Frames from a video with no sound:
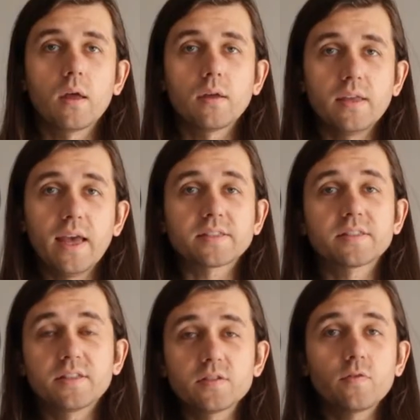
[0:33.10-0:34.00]

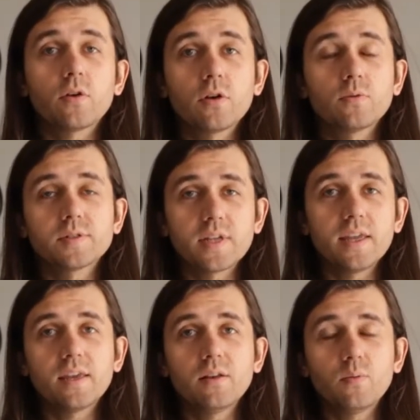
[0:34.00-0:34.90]
Yes, this photo was
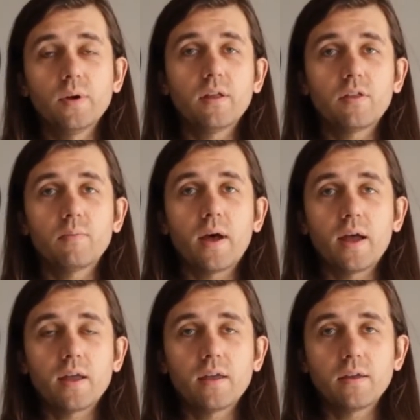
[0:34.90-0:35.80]
taken with
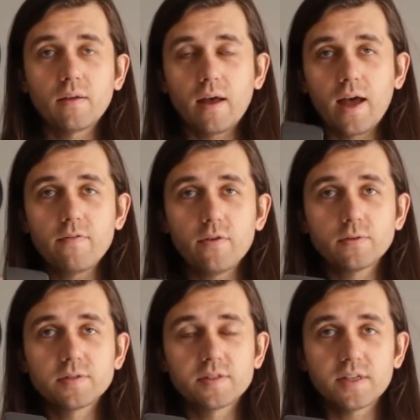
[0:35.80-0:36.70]
my
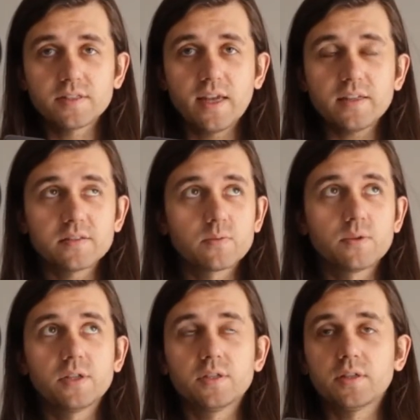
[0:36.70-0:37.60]
iPhone 6s,
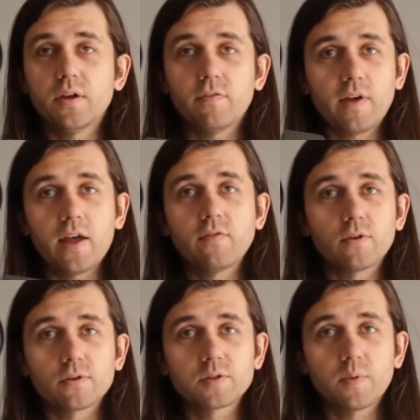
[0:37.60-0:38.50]
which is a
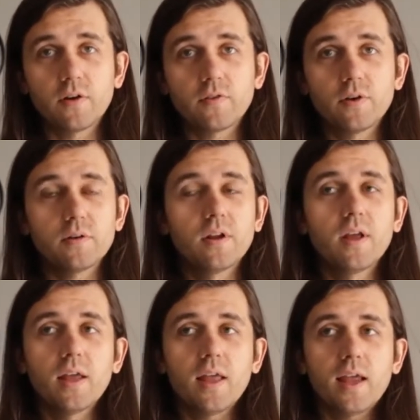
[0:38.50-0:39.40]
5-year-old smartphone,
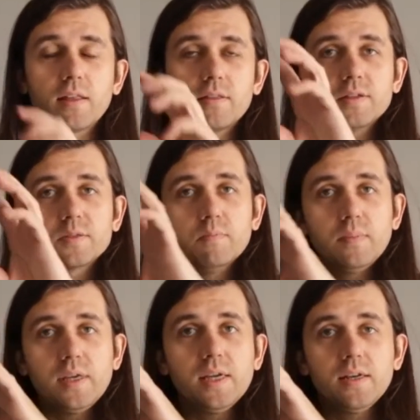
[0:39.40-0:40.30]
and this
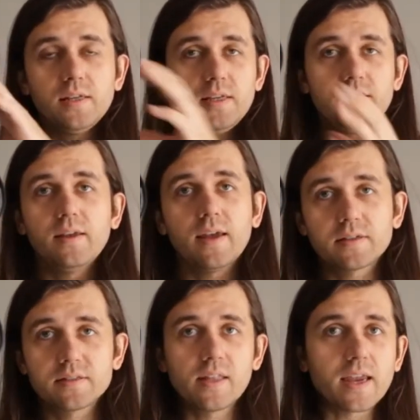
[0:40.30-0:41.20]
Meade
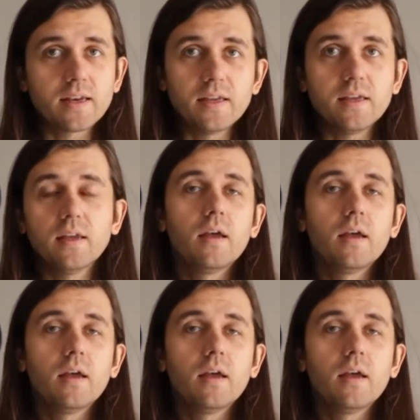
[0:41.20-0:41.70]
ETX90